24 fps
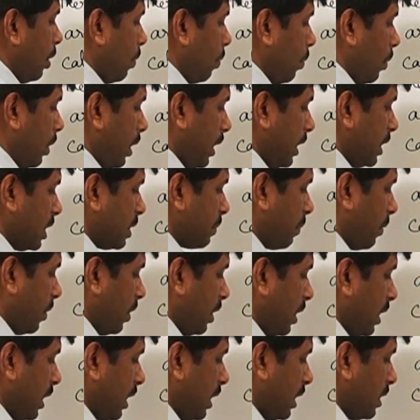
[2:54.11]
Only
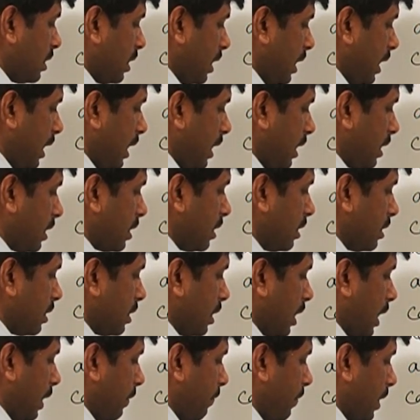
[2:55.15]
spontaneous reactions
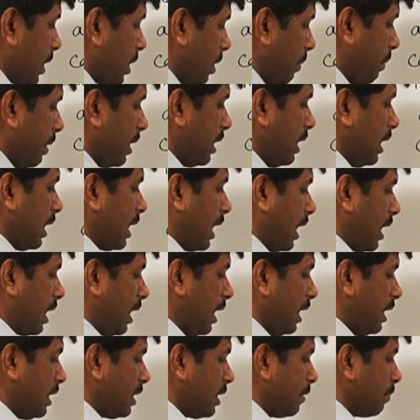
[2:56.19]
are affected by the
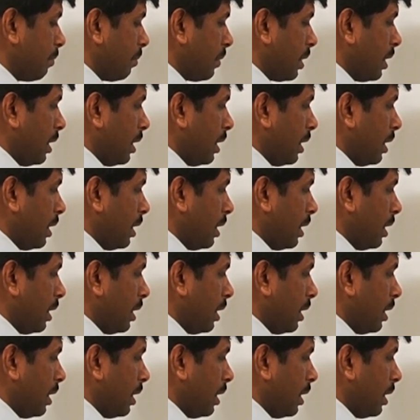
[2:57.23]
catalyst.